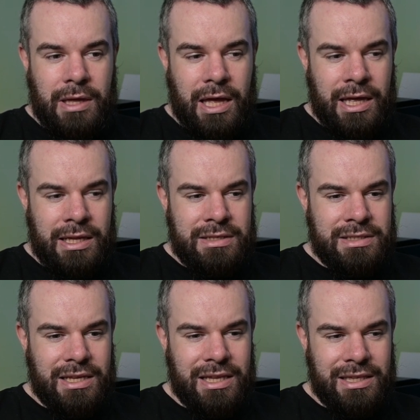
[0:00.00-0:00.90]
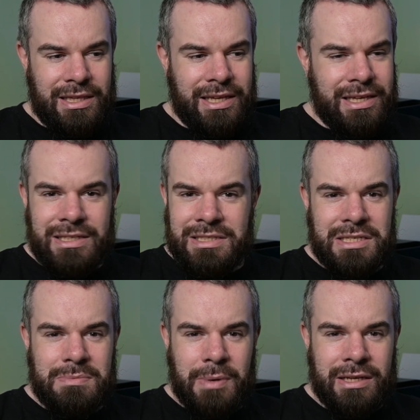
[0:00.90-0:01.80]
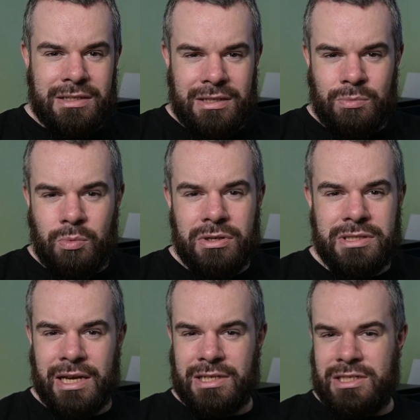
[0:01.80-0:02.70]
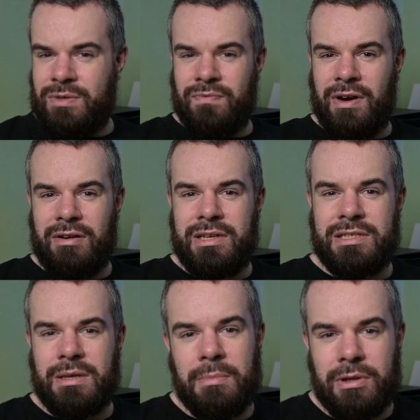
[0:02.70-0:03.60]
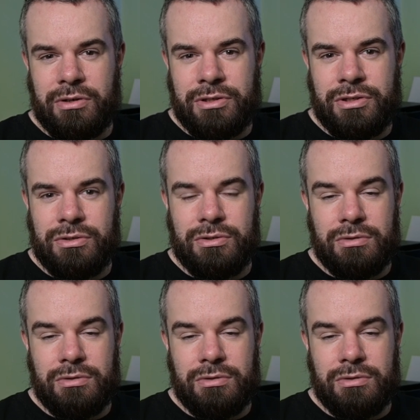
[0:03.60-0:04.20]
and like I suspected, it was actually very similar to